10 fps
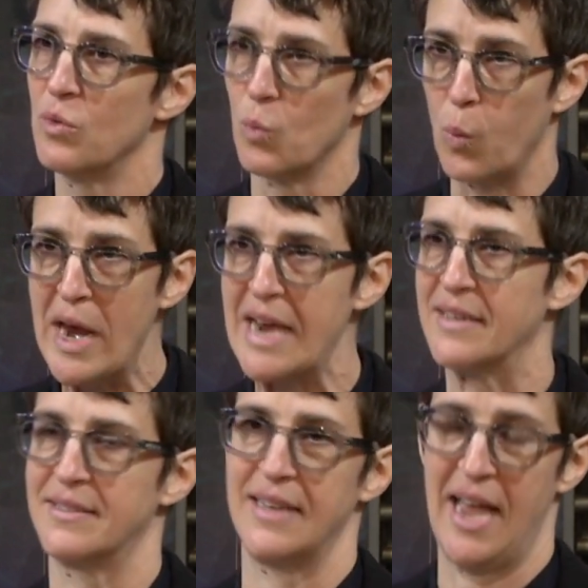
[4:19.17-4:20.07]

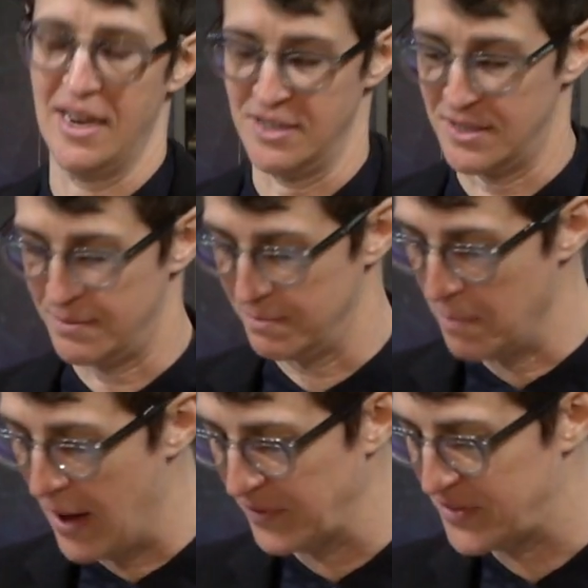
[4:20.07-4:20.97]
weeks and
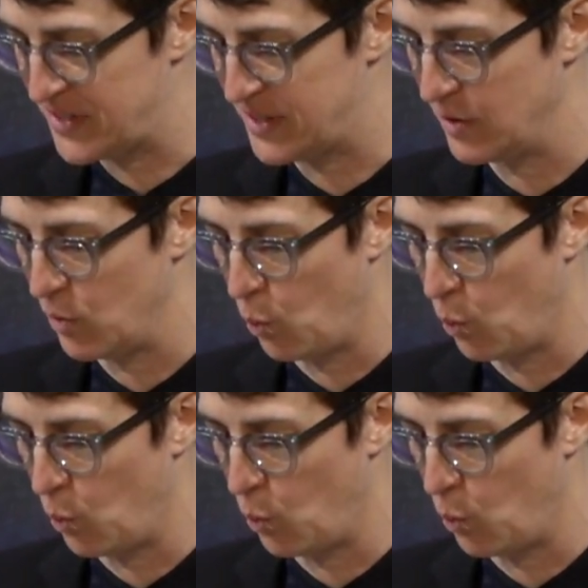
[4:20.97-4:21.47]
months